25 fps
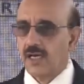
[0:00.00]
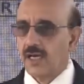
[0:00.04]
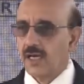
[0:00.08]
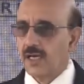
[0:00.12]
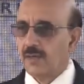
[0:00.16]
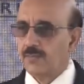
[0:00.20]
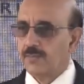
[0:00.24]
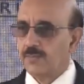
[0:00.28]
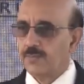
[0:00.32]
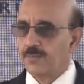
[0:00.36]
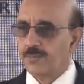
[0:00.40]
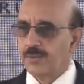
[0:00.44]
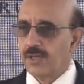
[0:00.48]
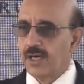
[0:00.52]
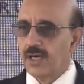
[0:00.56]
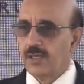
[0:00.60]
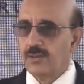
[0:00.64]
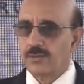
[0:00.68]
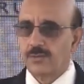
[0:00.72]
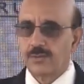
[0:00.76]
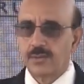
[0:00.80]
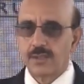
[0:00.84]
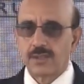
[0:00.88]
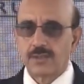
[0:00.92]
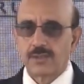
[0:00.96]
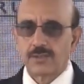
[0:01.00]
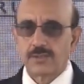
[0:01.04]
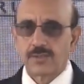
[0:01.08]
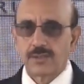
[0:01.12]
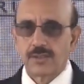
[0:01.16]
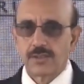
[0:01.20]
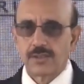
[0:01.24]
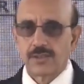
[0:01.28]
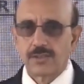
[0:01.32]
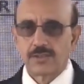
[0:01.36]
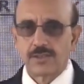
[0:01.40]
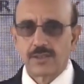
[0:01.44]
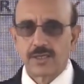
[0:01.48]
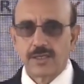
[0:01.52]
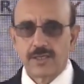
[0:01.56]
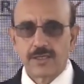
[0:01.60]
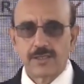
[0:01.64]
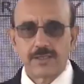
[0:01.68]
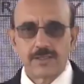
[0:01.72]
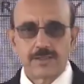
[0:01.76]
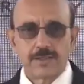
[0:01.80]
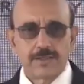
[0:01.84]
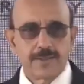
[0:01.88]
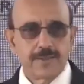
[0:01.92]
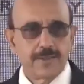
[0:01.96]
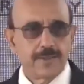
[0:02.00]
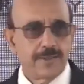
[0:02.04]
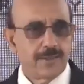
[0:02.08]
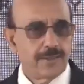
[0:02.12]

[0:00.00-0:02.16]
I'm proud that today